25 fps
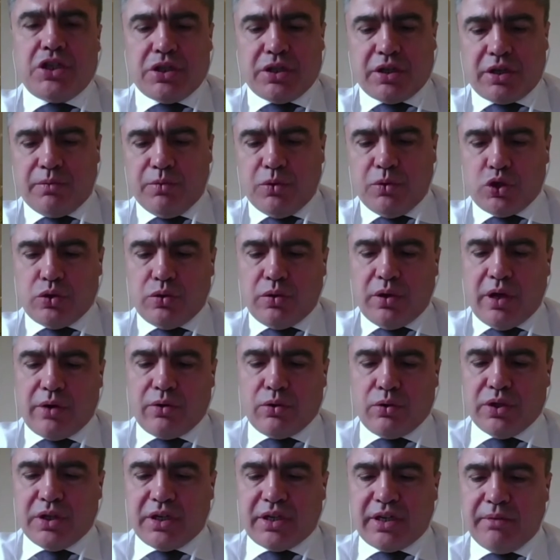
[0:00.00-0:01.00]
and
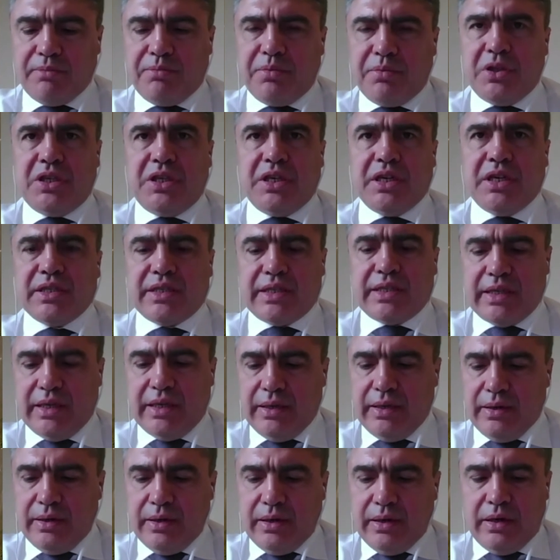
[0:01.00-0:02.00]
other
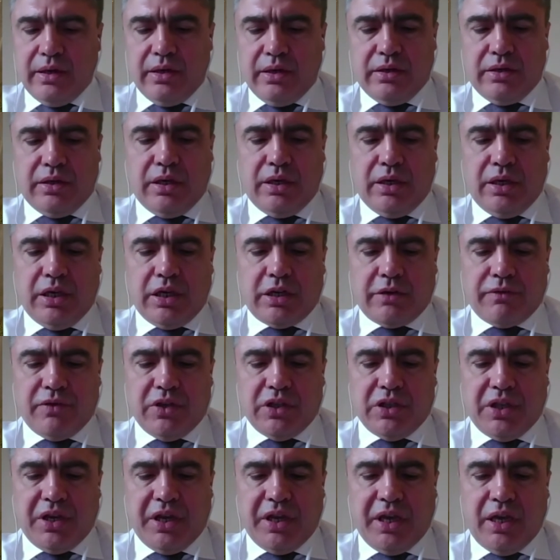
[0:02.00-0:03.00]
sectors of the
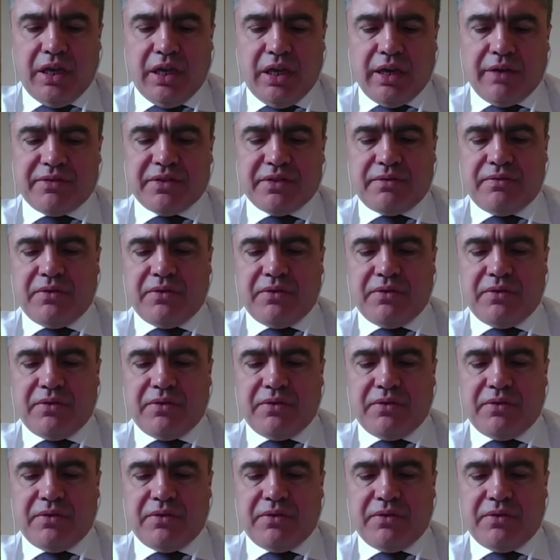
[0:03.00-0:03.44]
economy.